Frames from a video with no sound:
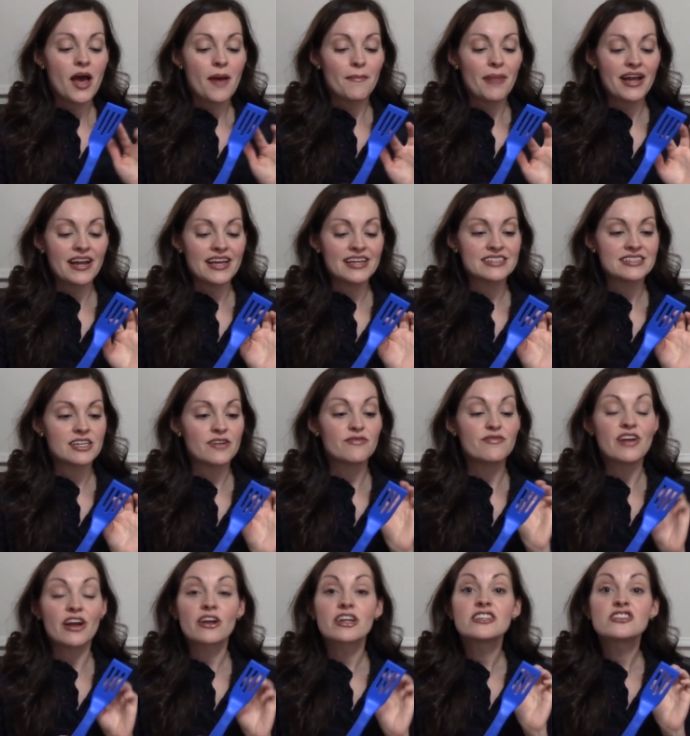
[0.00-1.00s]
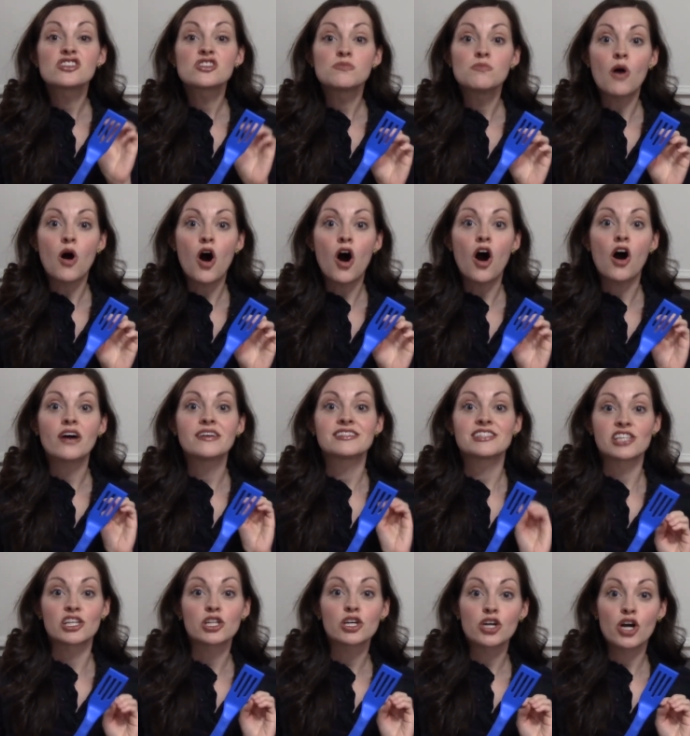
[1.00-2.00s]
but it's a very small
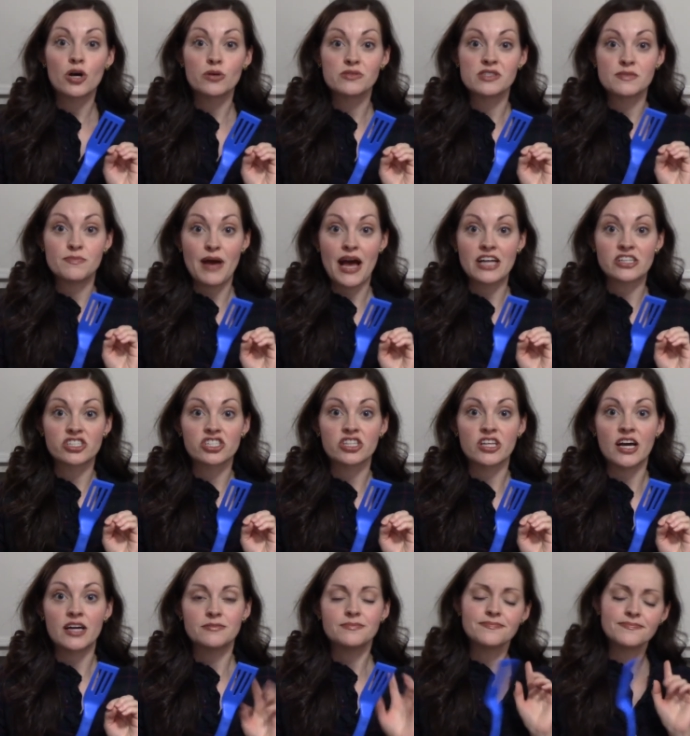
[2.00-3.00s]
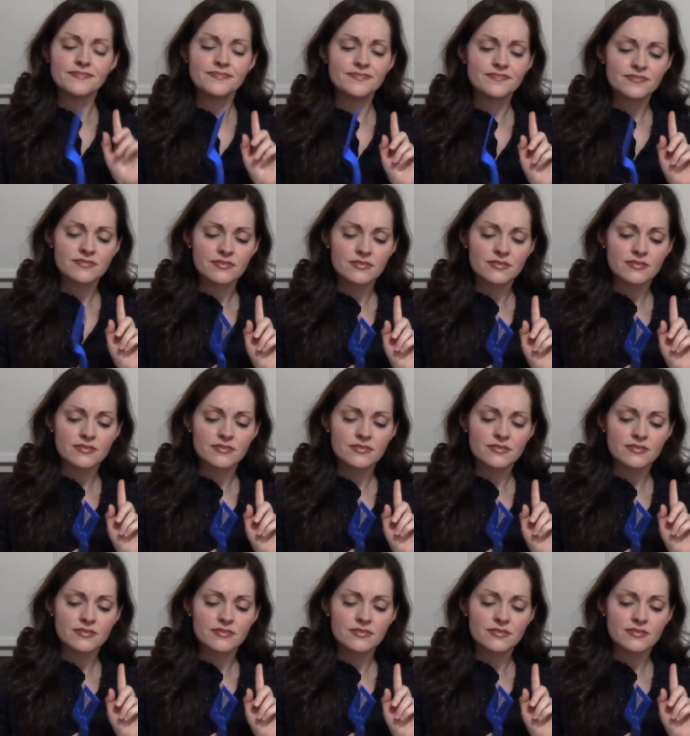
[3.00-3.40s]
silicone spatula.